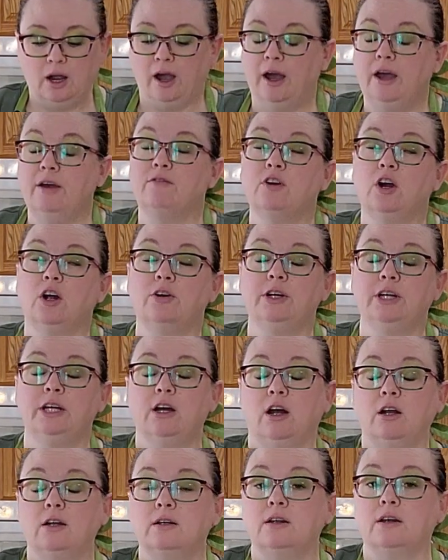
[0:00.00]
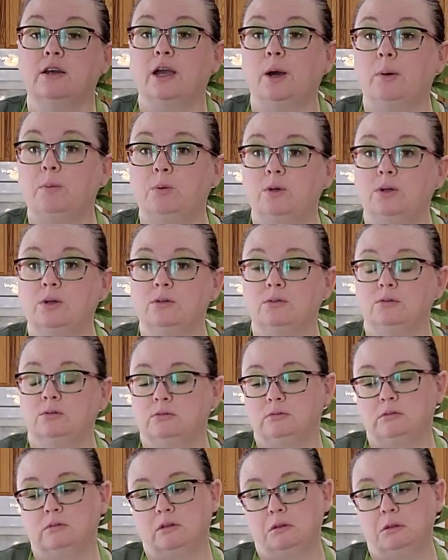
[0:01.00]
already gotten a couple,
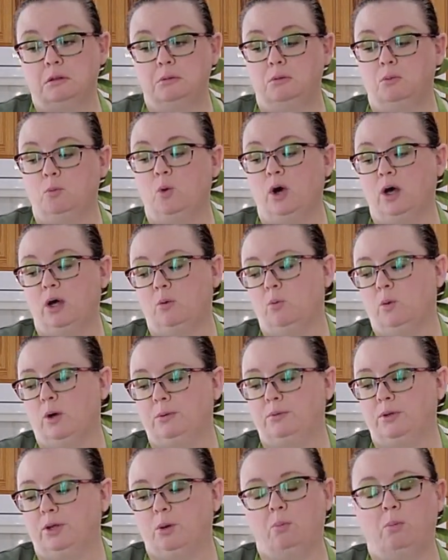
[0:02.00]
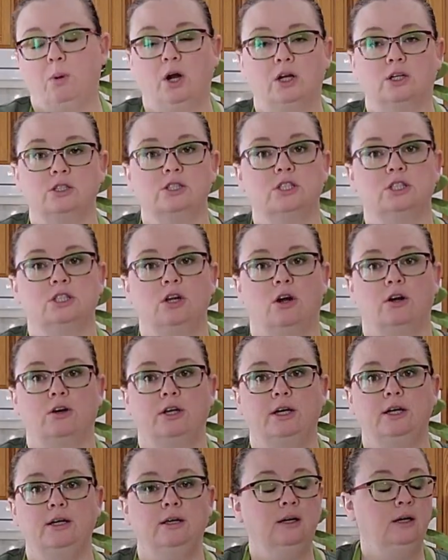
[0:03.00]
one little part
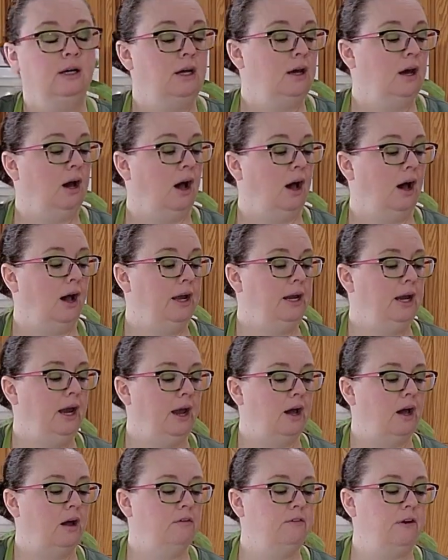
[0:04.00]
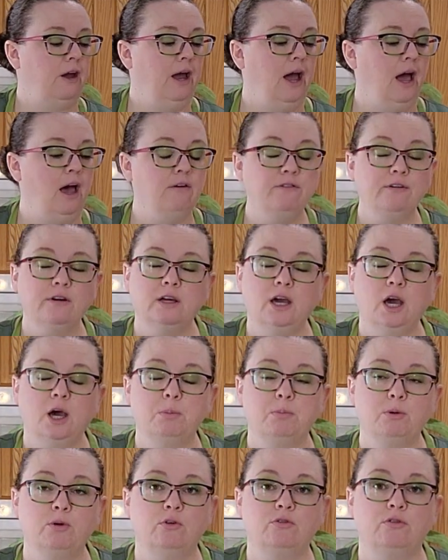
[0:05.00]
started. I have half a
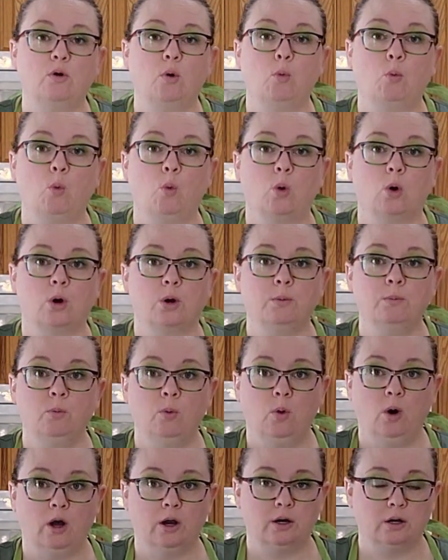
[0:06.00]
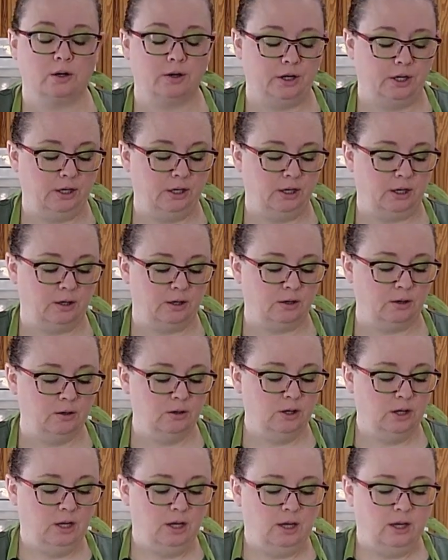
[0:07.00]
cup of warm water in
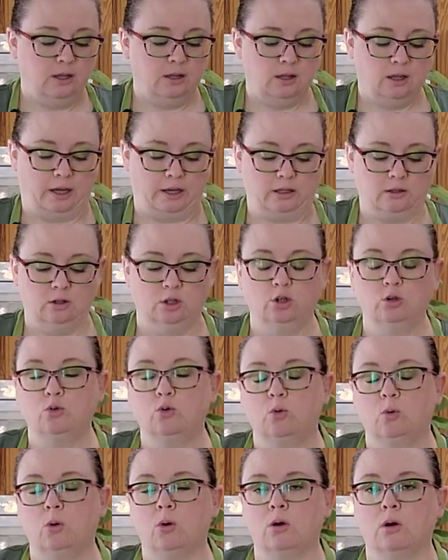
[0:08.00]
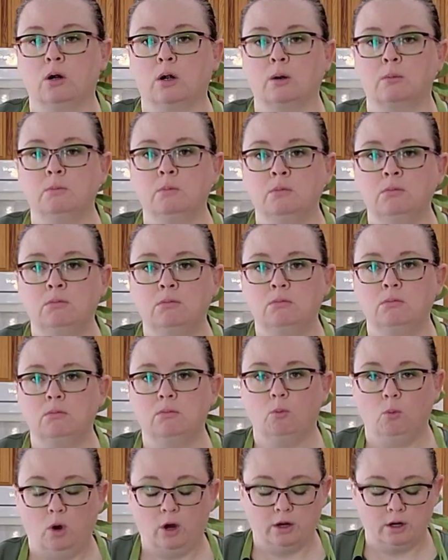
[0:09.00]
here, like lukewarm
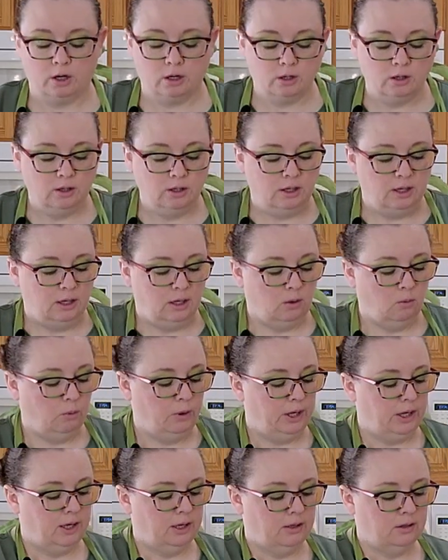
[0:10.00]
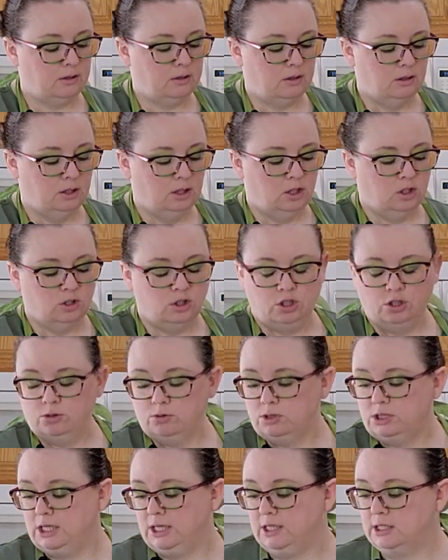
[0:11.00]
water, with
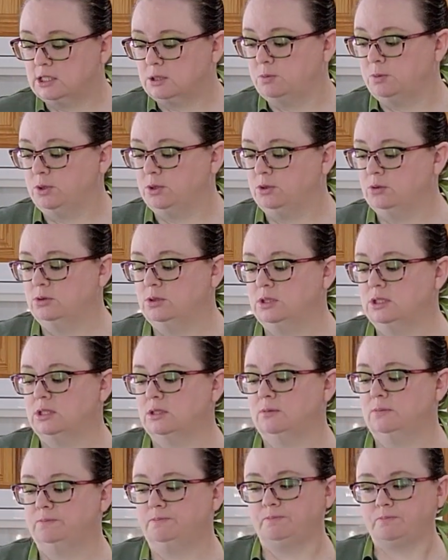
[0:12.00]
2 teaspoons